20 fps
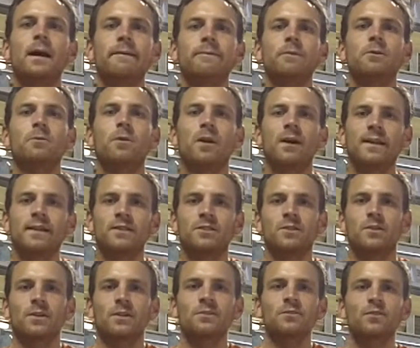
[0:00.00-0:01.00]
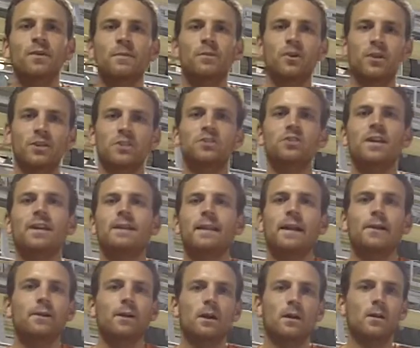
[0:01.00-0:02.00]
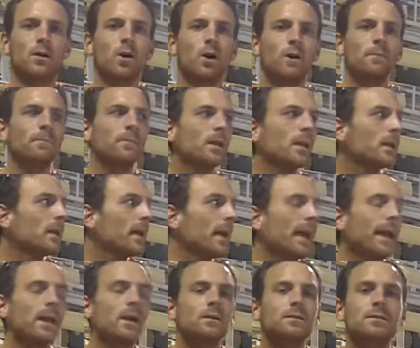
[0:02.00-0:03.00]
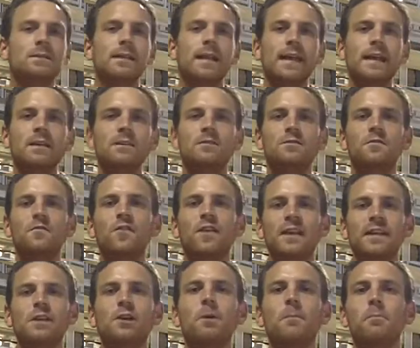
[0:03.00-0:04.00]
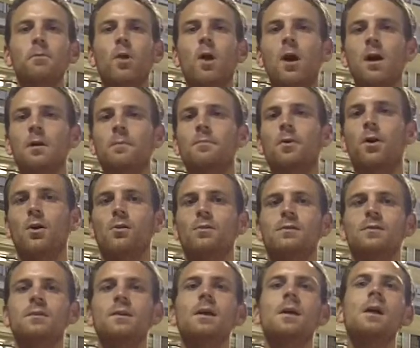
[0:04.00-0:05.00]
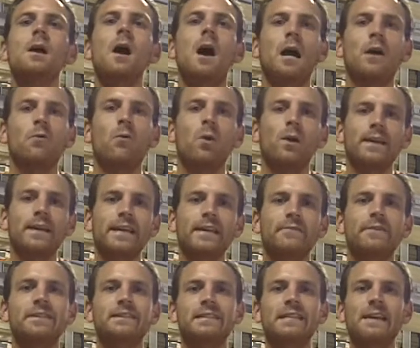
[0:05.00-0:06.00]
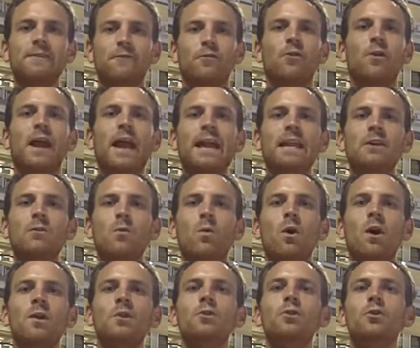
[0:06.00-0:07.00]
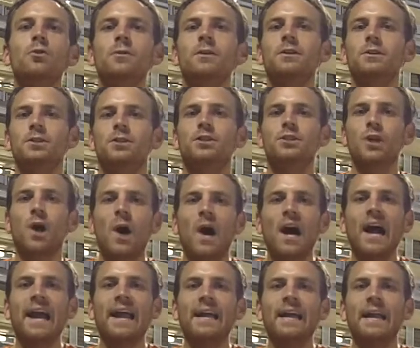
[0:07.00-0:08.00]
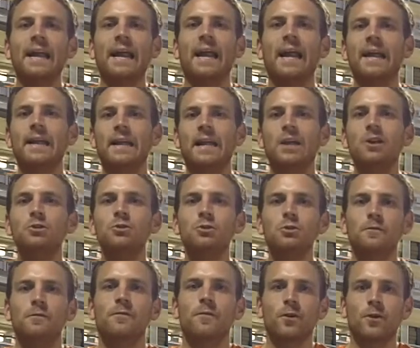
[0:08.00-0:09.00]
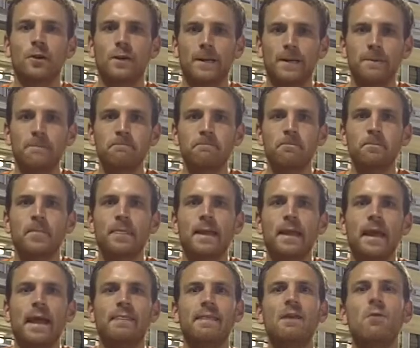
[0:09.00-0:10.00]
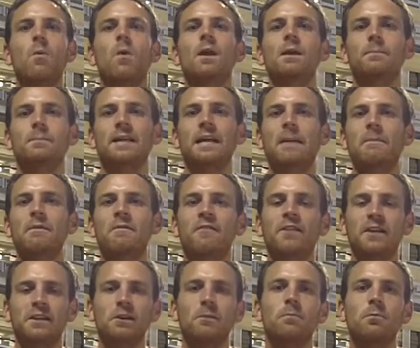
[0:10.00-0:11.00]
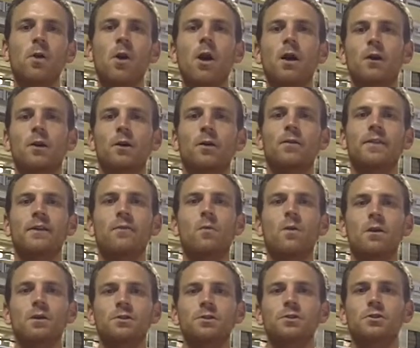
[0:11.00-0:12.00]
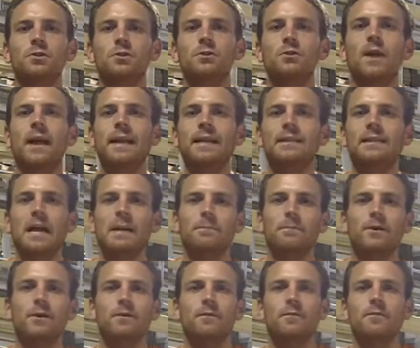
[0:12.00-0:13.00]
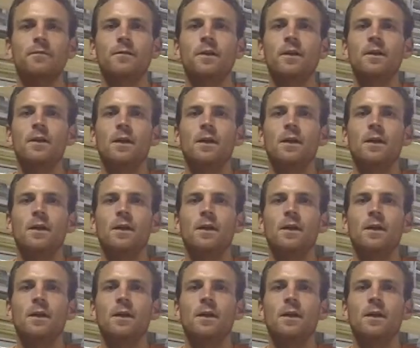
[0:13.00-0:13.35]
Hi everyone, it's Chris from ChrisJLandry.com, and on today's video blog post, I want to give a tip for anyone who is shy and introverted and they want to become a video blogger or they want to do any type of